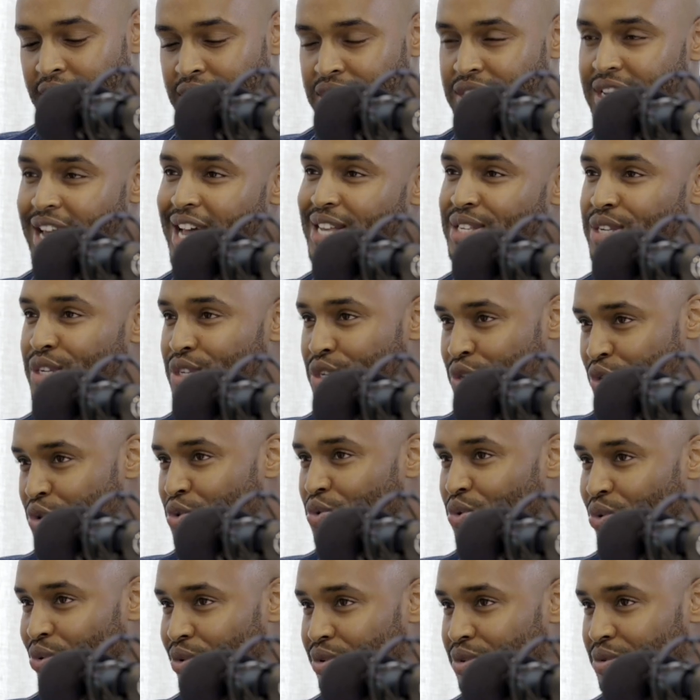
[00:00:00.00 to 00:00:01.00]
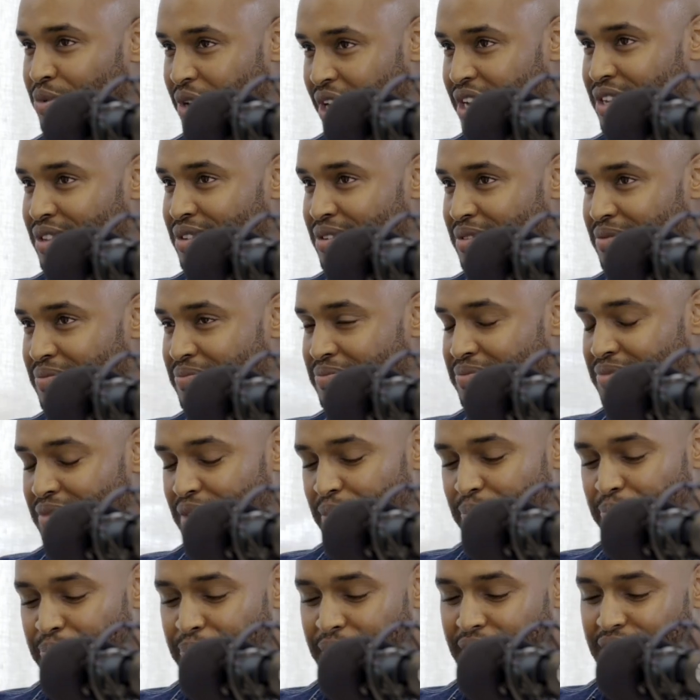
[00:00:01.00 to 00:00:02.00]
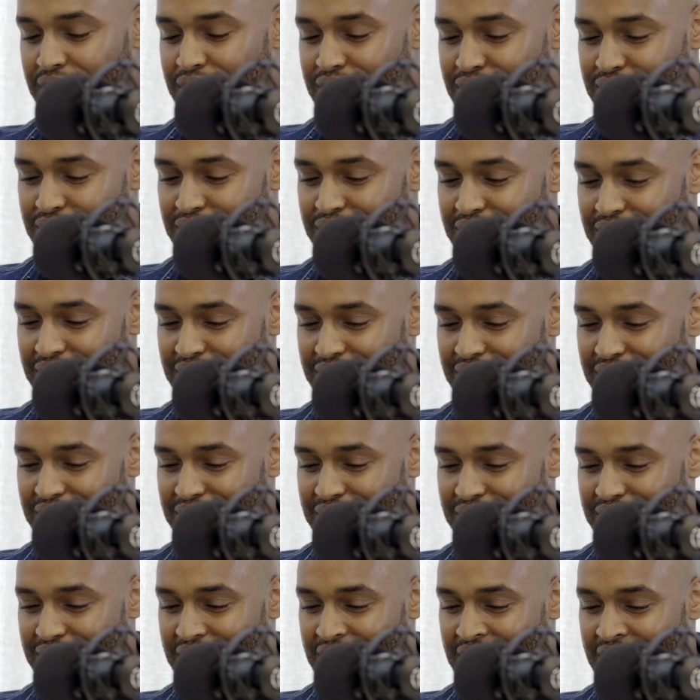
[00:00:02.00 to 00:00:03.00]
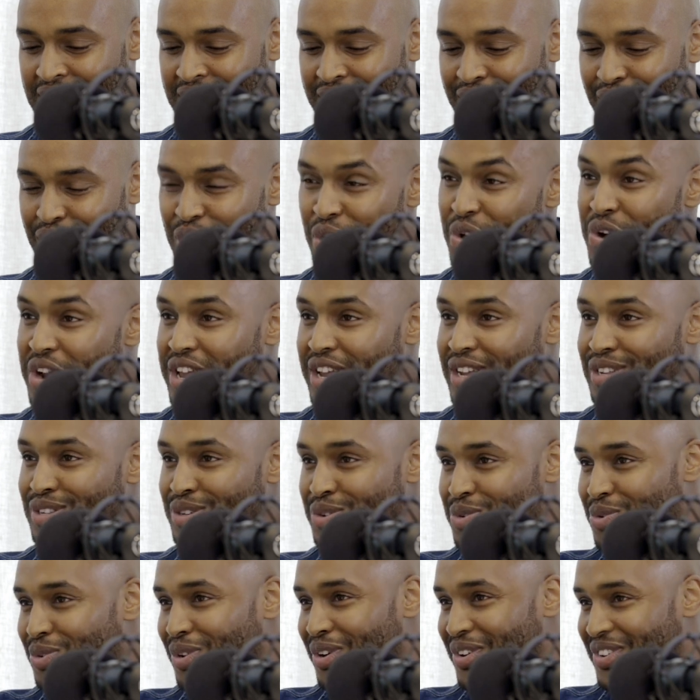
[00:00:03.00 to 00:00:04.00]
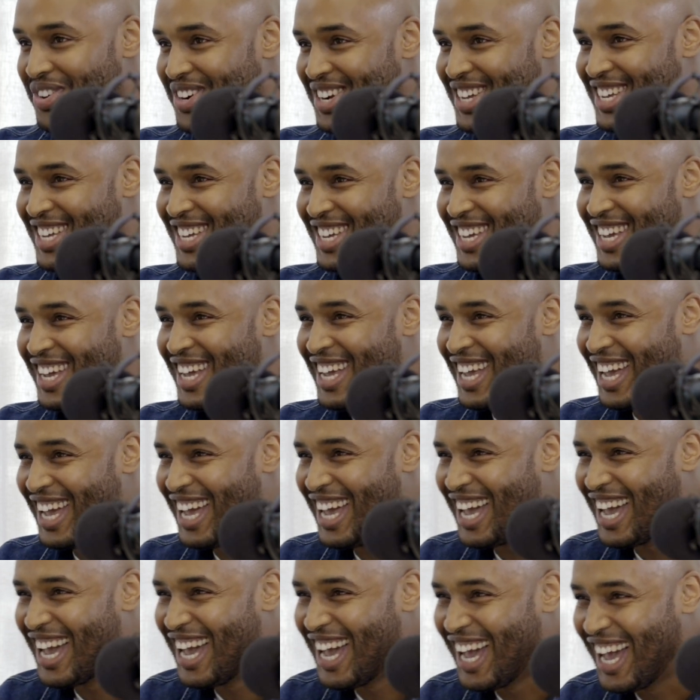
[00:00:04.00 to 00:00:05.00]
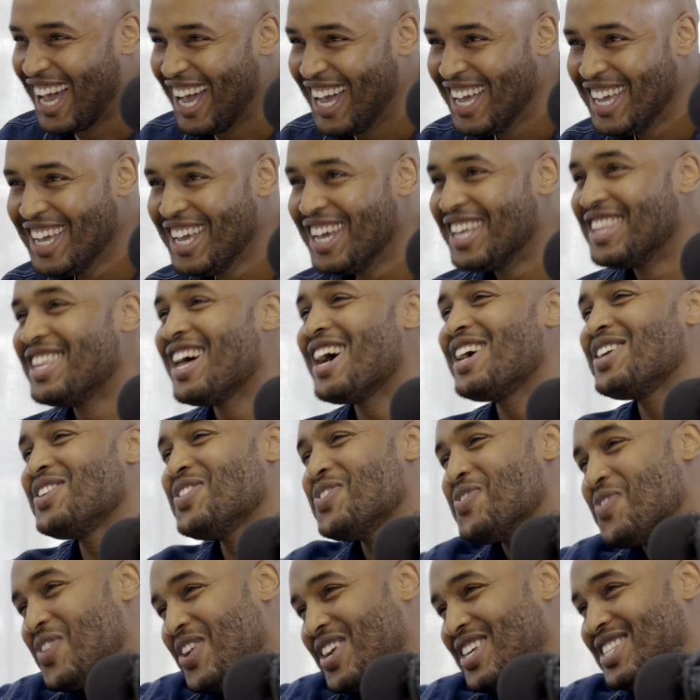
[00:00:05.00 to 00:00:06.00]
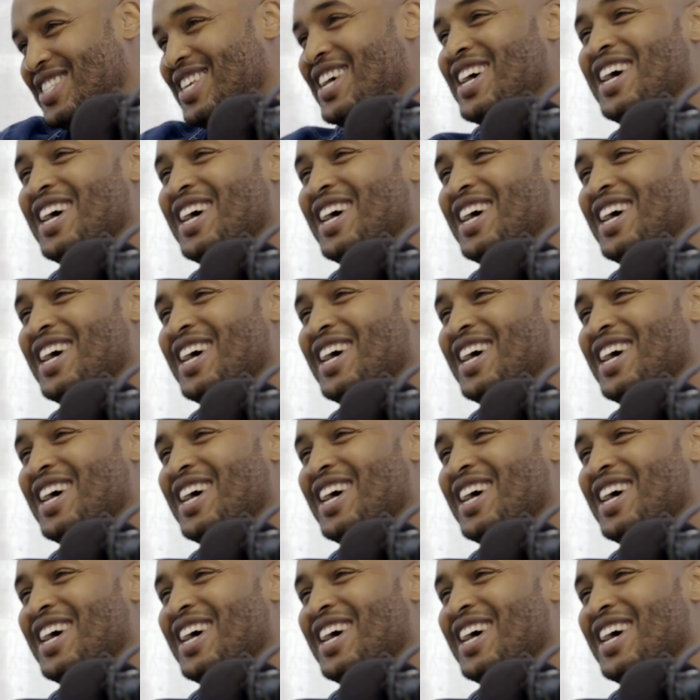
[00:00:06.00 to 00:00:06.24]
SaaS is cool, right? But learning is cooler. Not your words.